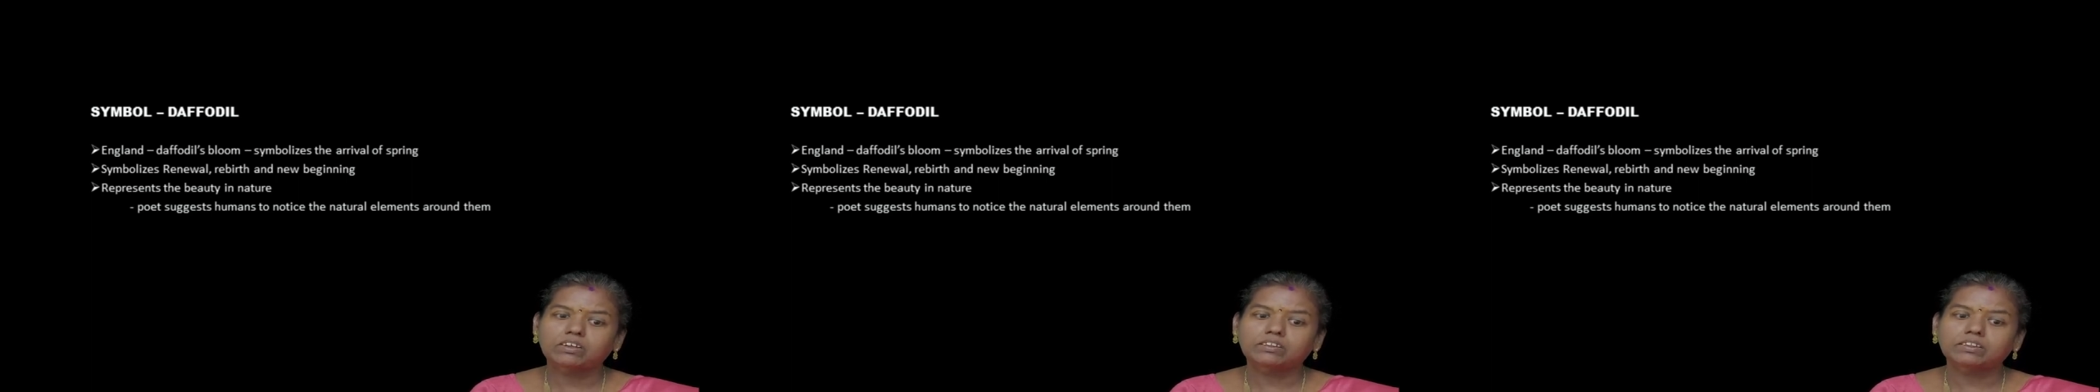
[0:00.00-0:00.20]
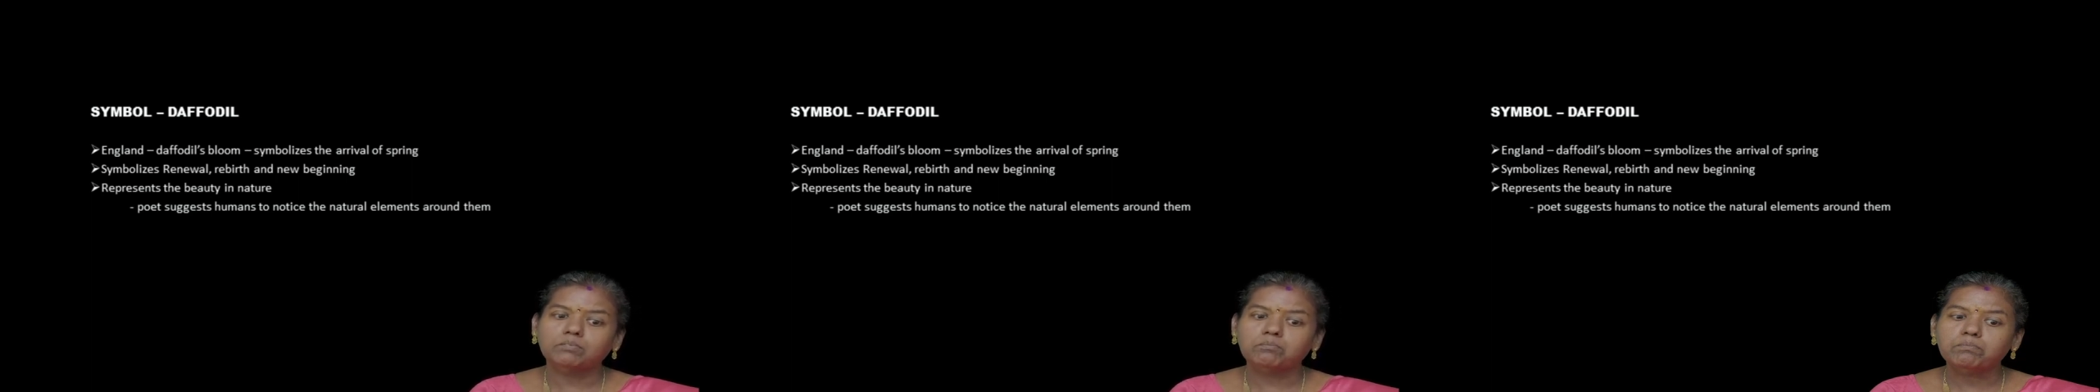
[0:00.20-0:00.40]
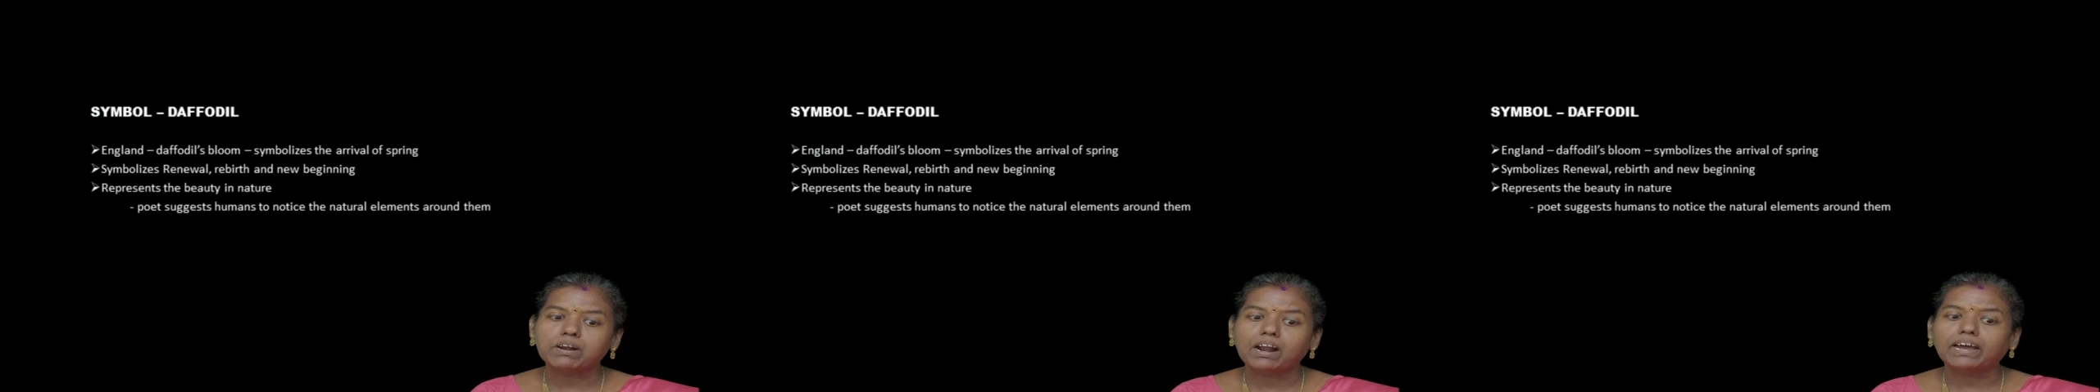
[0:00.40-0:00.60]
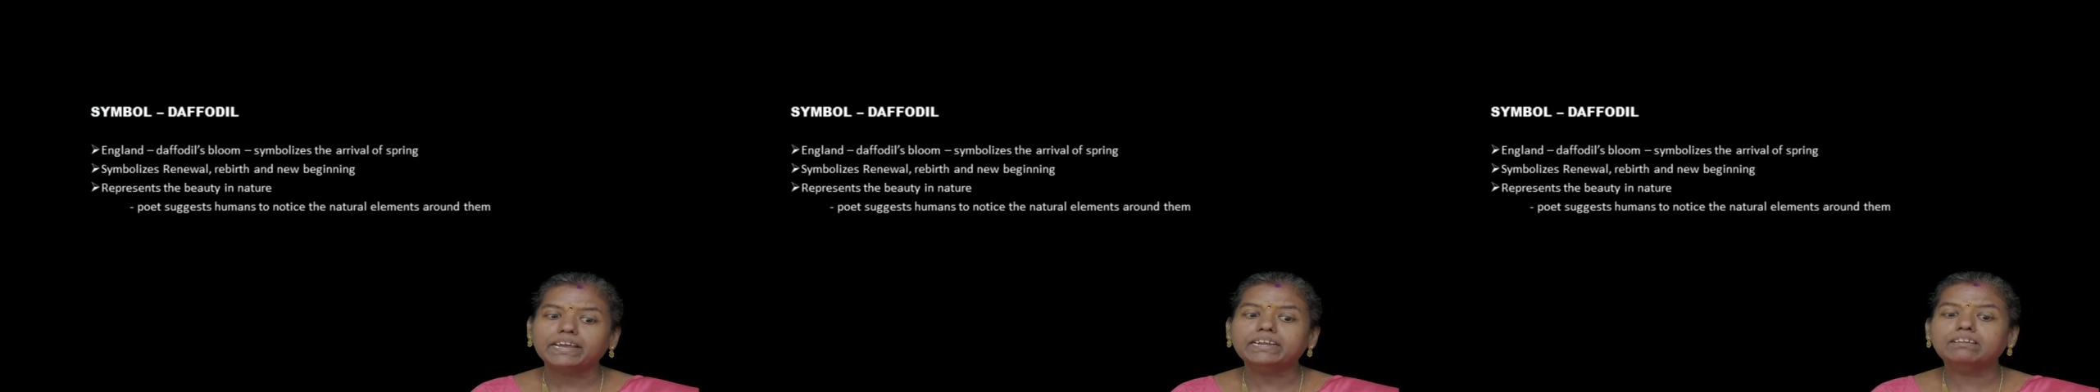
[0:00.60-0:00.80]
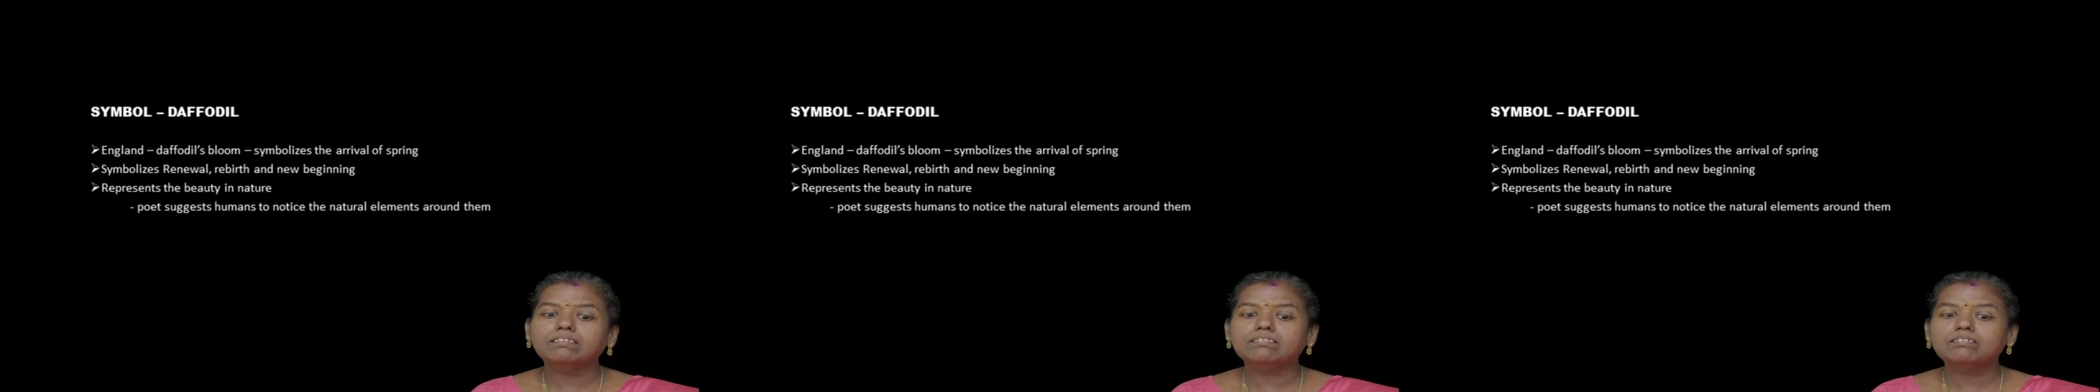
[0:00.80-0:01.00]
the
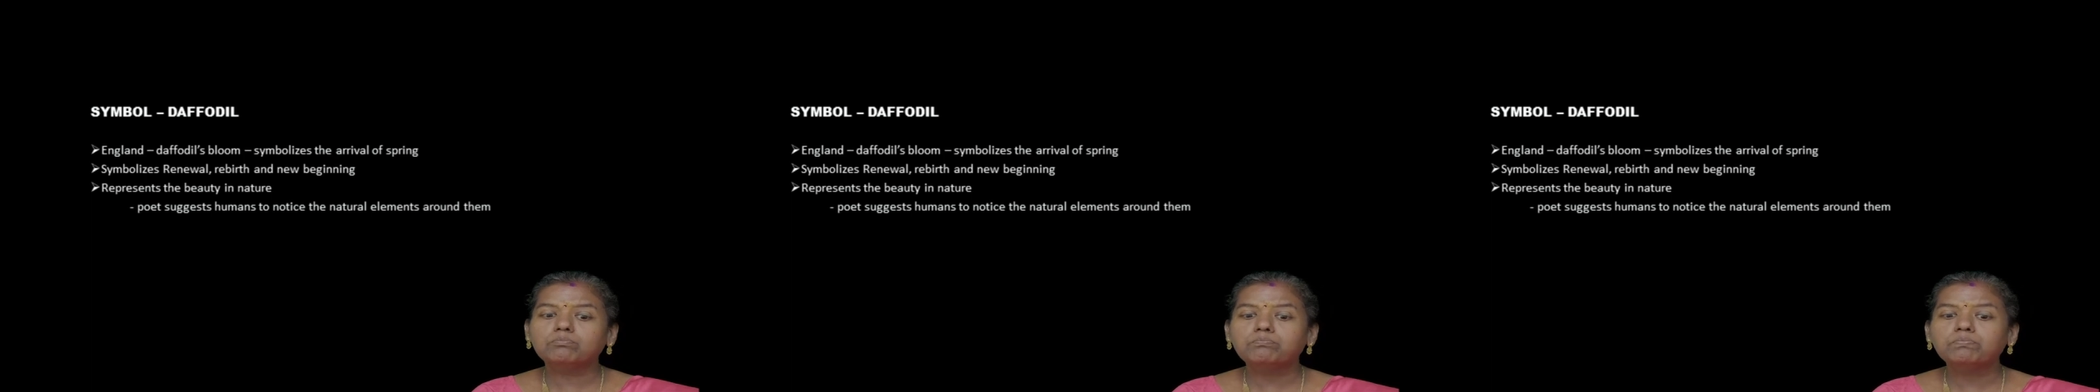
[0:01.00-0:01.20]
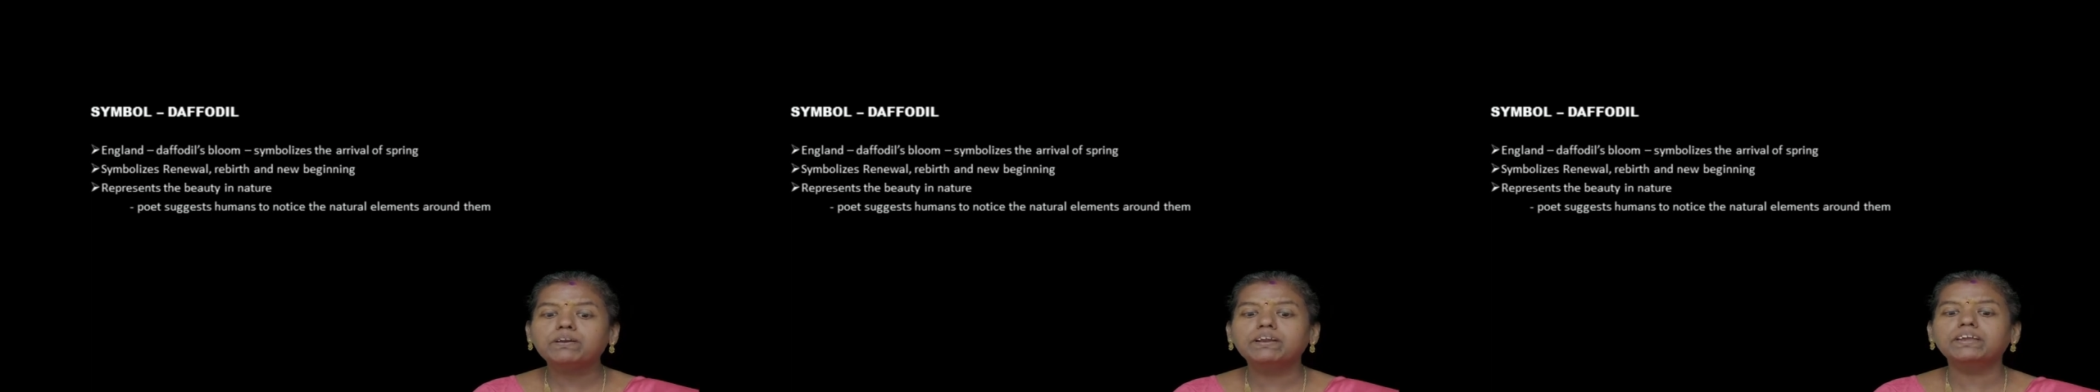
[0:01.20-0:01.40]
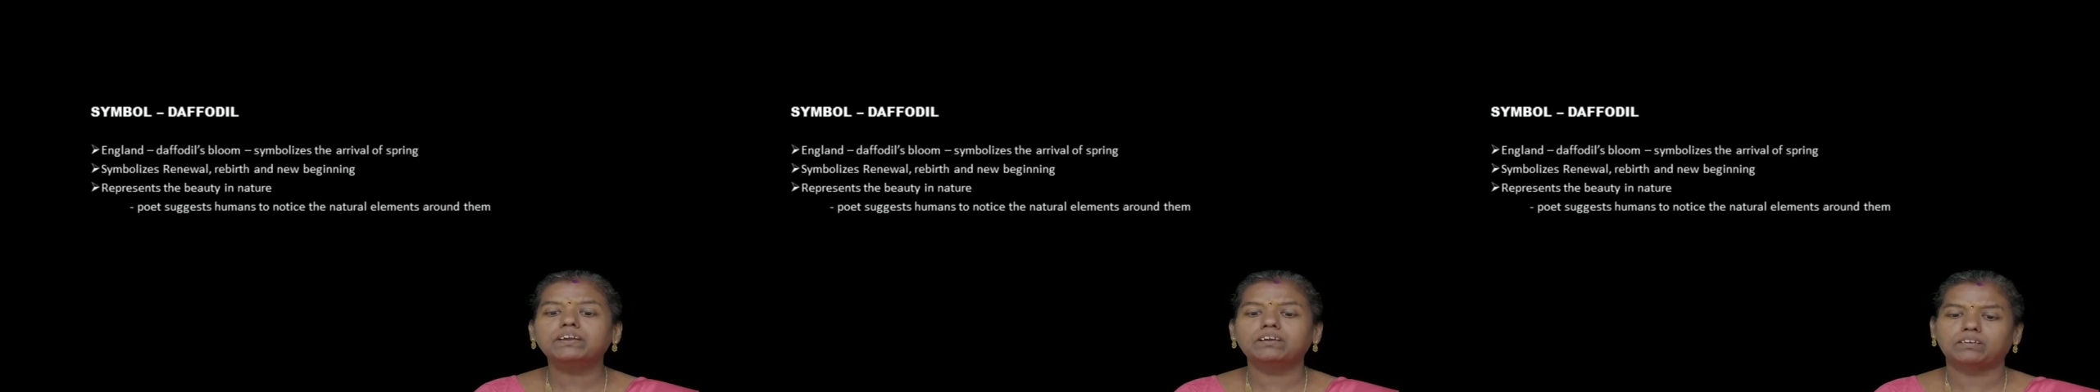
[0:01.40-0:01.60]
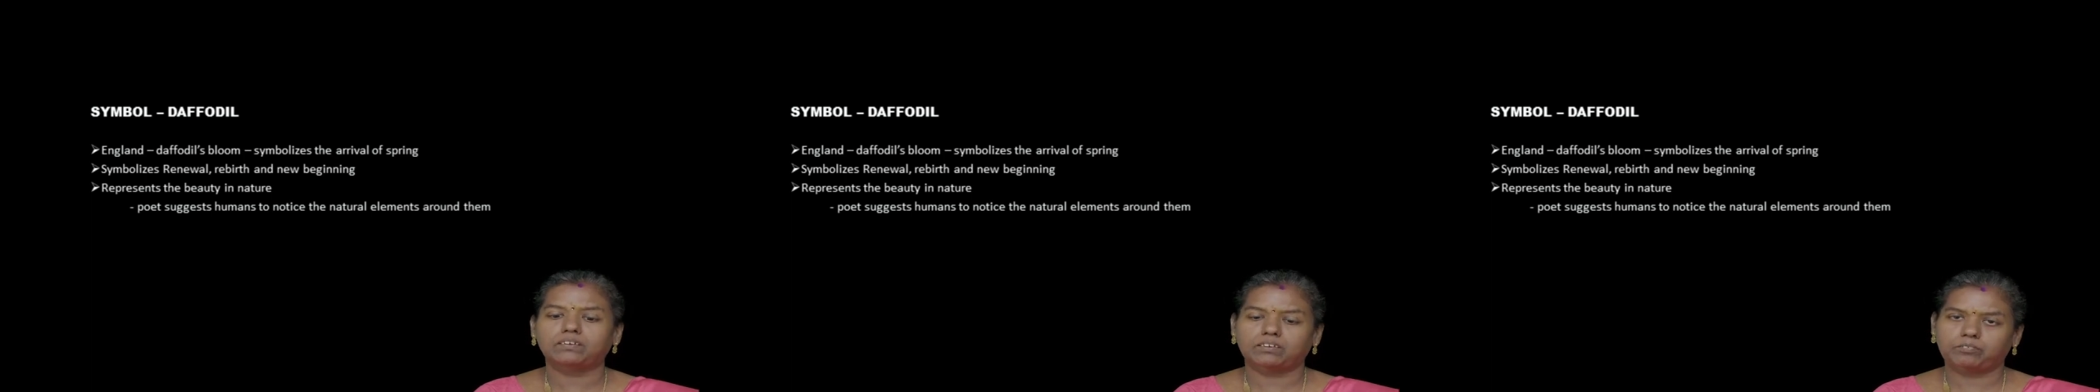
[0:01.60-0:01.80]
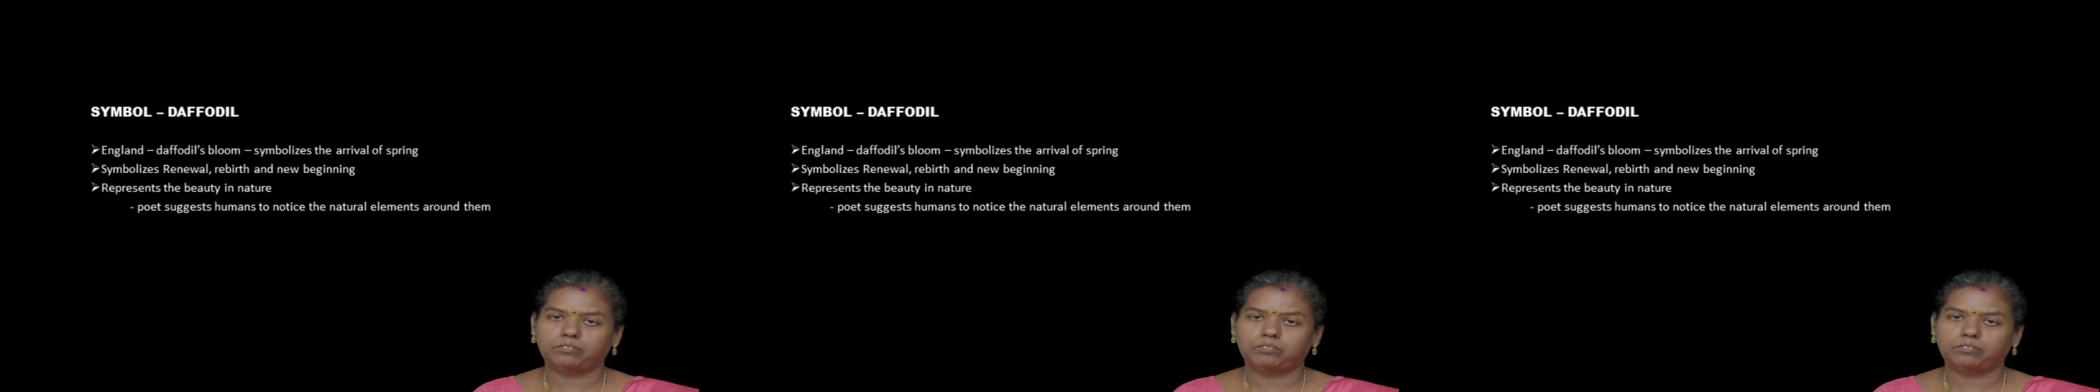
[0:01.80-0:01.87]
bright spring